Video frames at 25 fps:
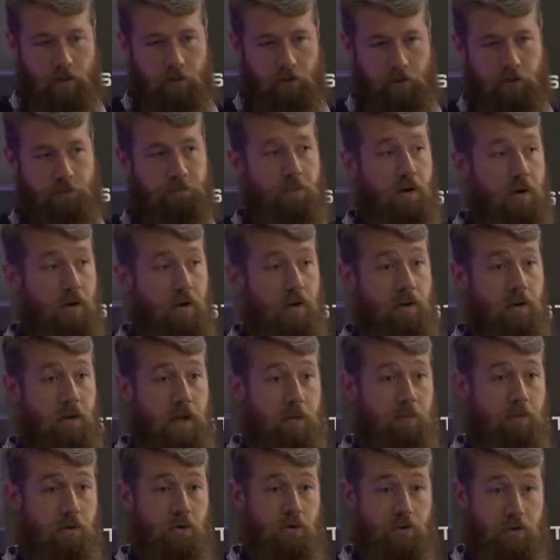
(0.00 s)
with Spark,
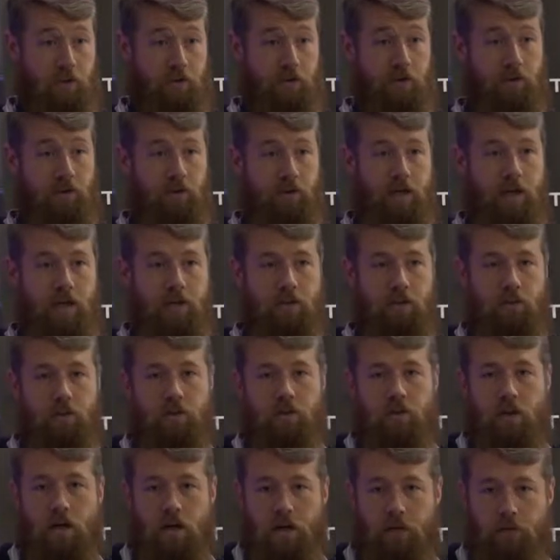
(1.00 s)
and more recently, I
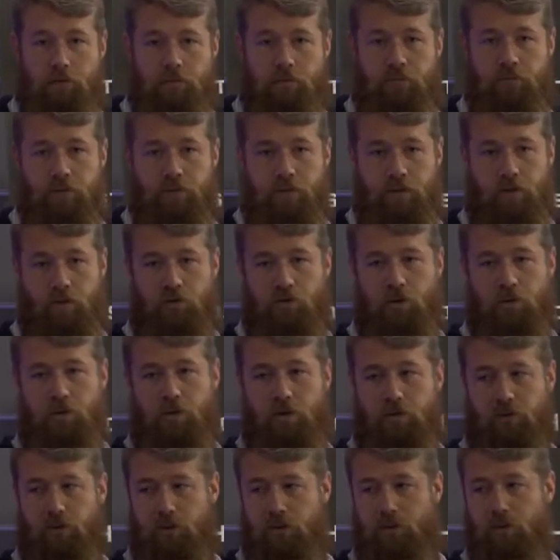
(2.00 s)
do a lot of
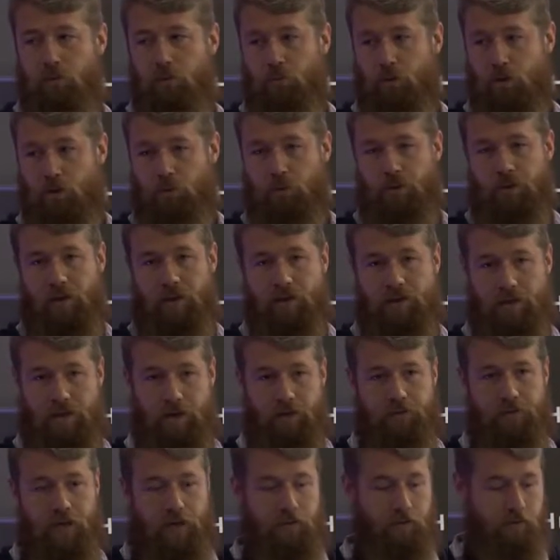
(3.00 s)
distributed system work within
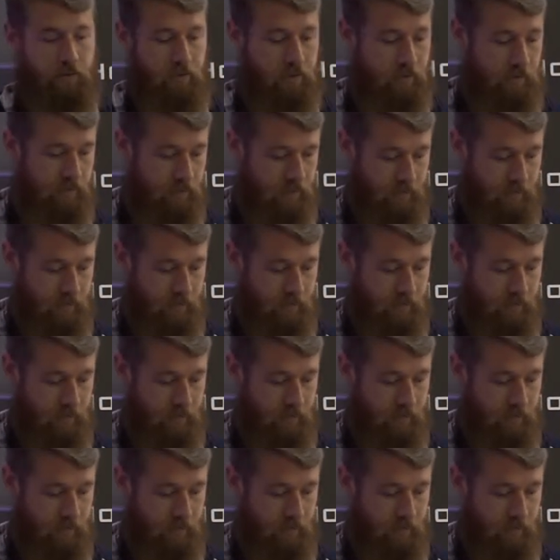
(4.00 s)
Telnyx.